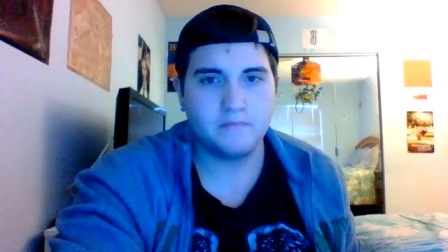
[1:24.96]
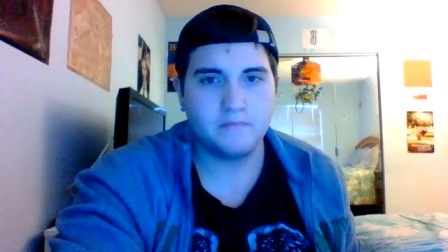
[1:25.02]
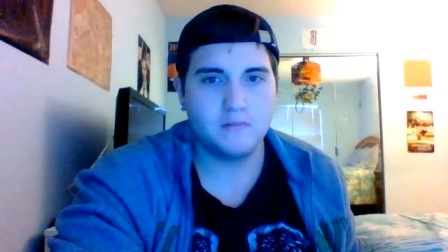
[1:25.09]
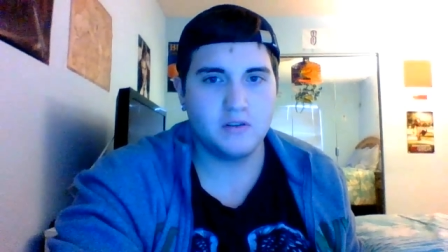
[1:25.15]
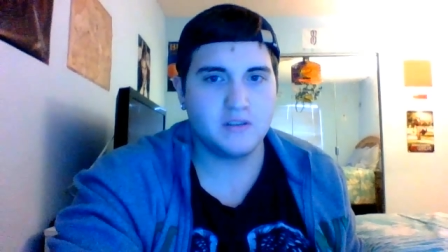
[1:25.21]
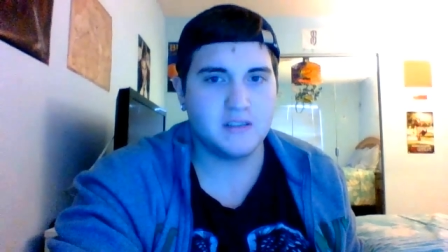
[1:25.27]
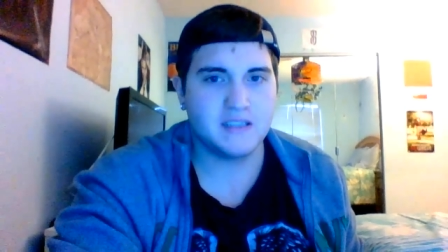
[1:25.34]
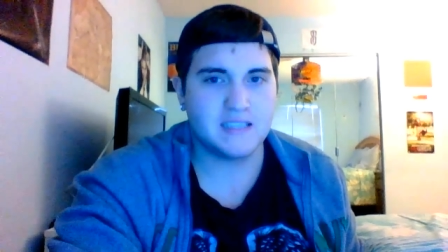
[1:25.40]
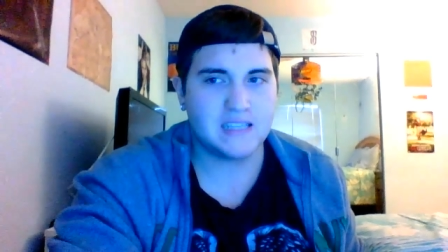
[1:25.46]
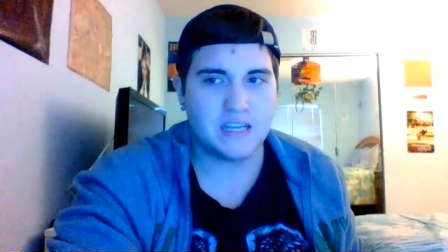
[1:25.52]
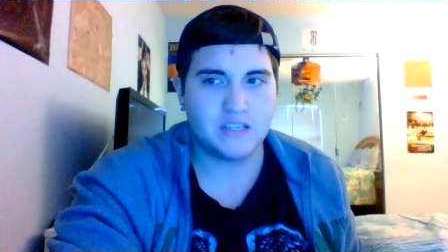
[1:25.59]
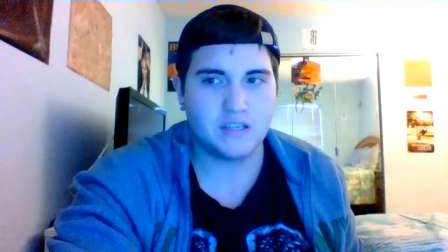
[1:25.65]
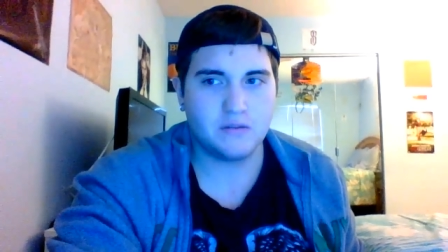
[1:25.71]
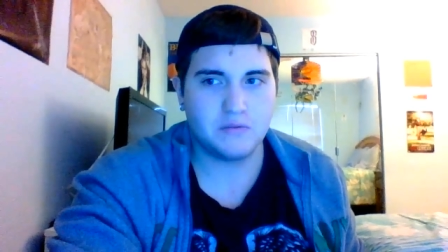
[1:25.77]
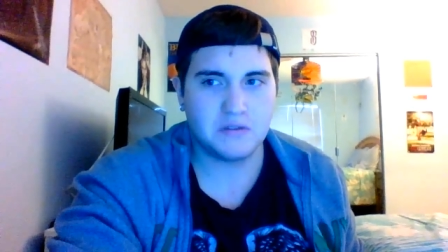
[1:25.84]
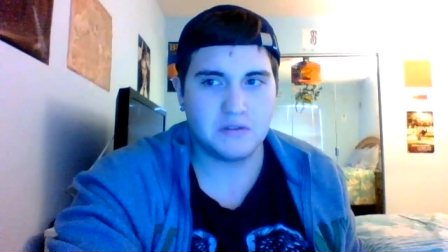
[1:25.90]
losing this
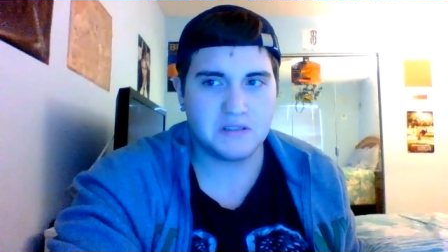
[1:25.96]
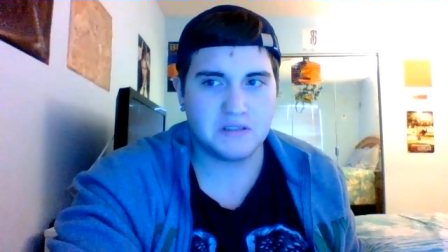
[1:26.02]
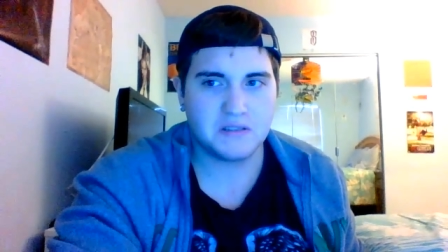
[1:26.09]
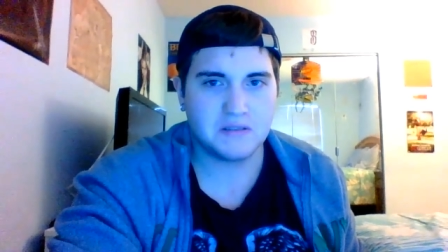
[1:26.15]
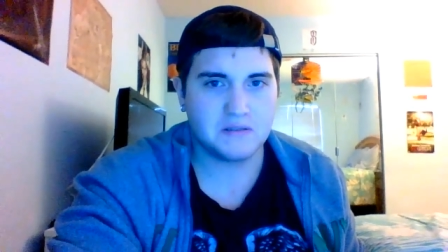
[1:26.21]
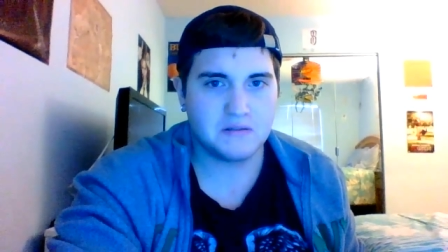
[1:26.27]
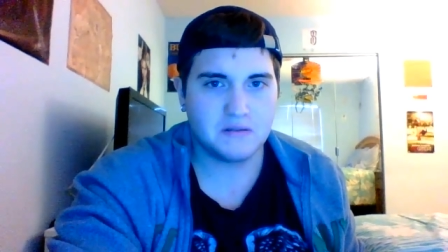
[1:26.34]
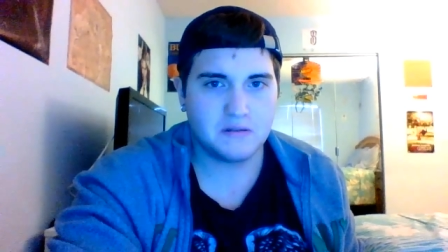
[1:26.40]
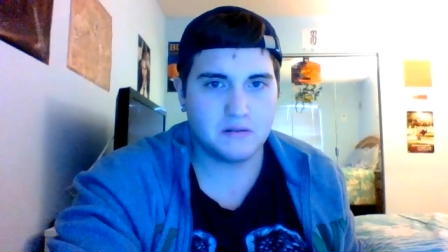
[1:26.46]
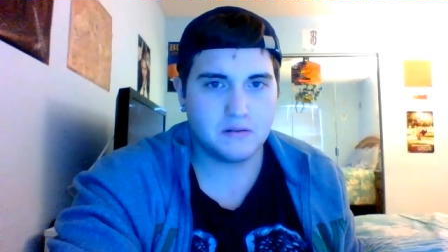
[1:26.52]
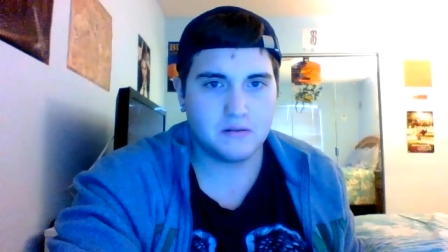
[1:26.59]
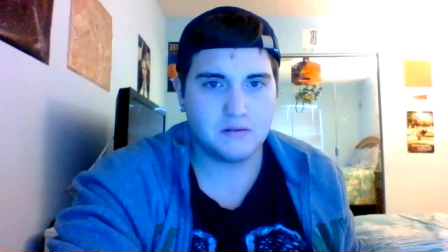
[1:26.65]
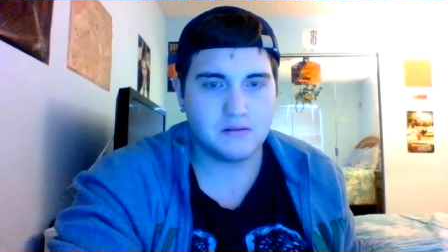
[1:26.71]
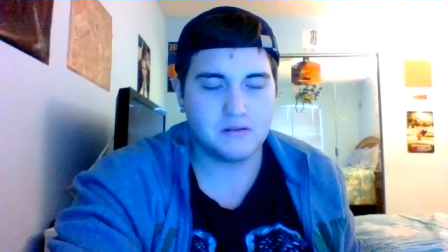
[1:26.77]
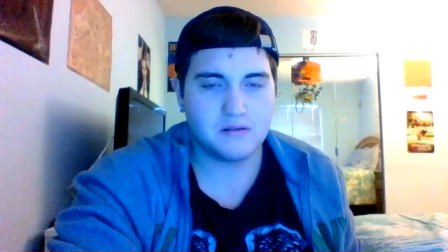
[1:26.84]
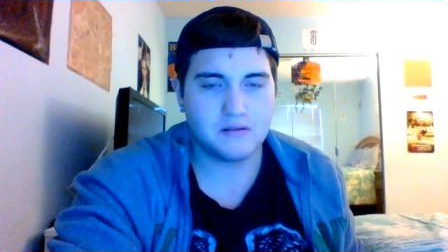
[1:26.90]
legend was
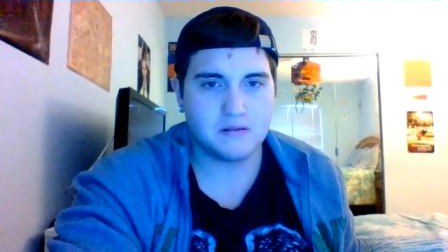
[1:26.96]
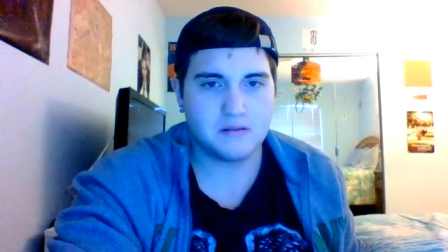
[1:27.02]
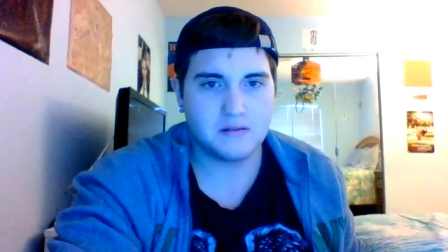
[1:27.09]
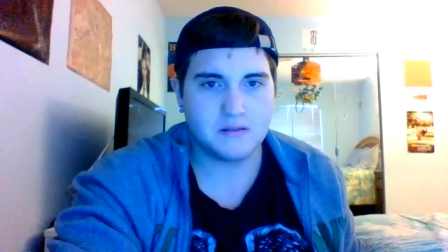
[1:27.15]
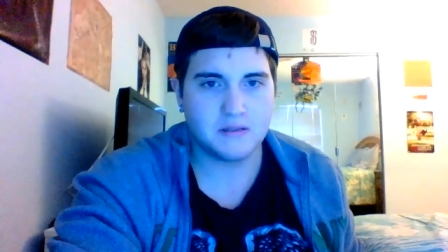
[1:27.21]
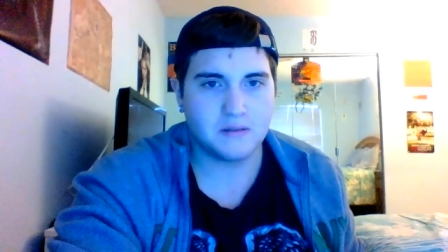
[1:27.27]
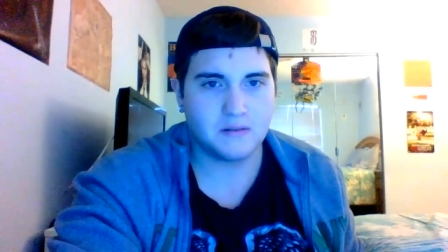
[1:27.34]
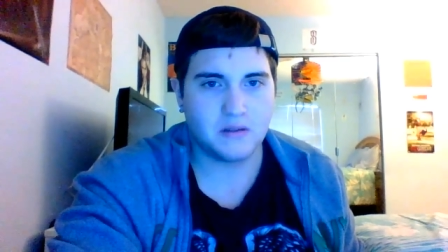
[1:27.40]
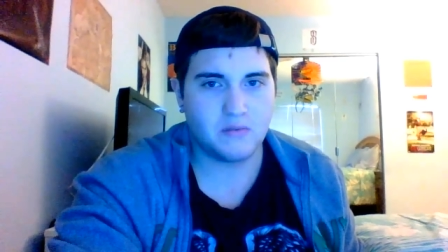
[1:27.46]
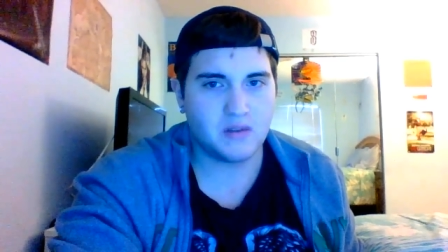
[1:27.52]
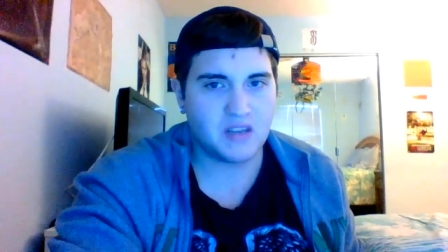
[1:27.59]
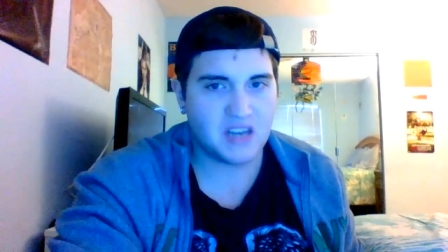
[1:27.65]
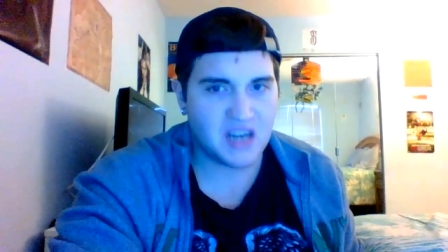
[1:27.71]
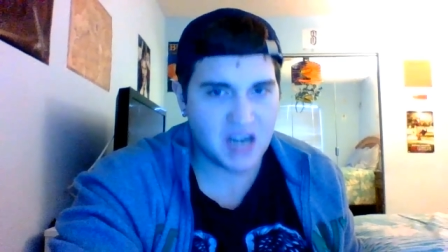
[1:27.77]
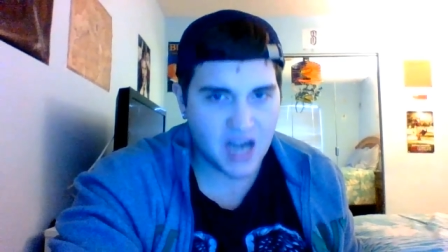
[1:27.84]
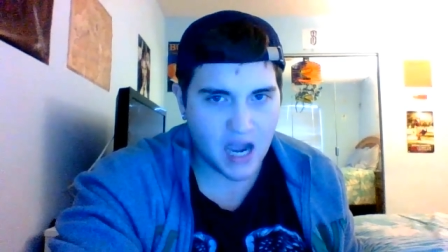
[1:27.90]
something we
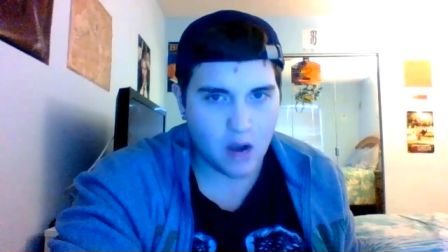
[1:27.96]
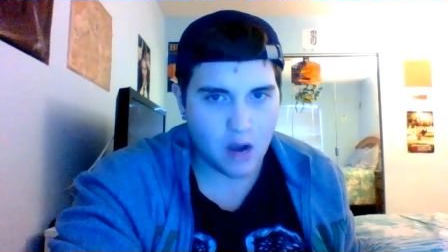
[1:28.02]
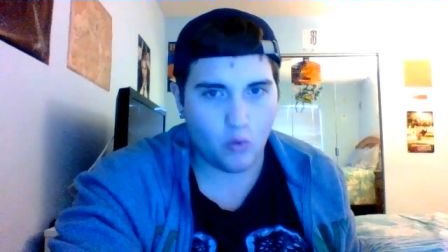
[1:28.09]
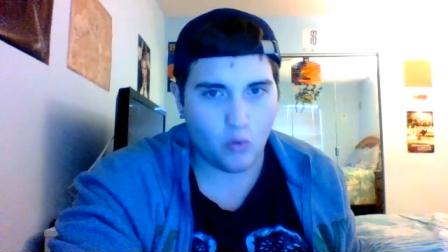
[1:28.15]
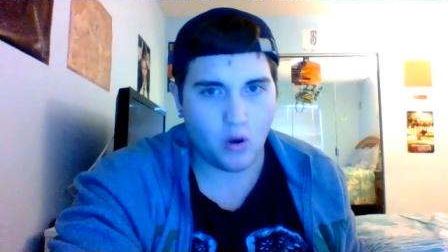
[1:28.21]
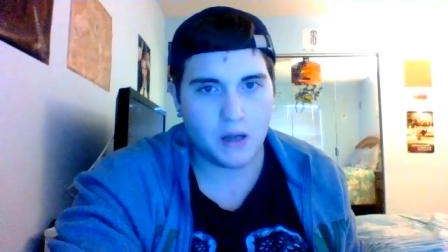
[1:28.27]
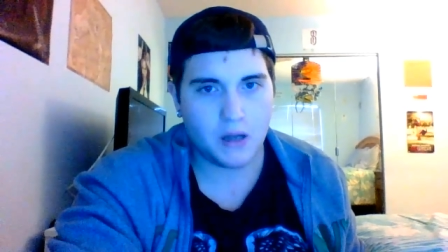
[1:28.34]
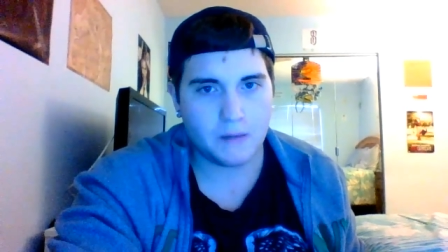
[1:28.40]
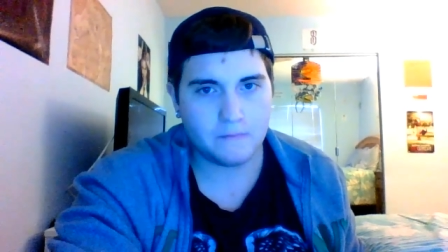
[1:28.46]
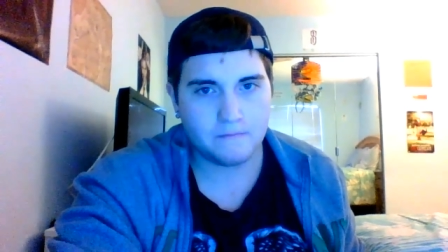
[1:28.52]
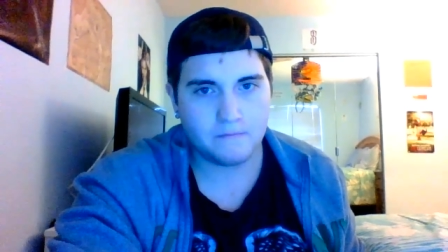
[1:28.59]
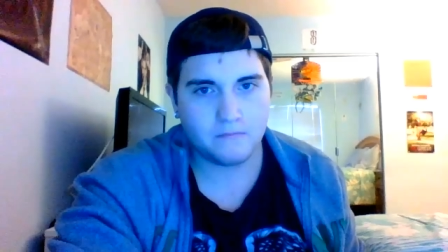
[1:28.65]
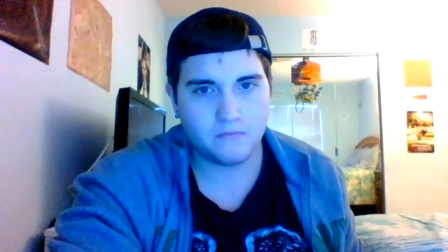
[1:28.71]
did not want.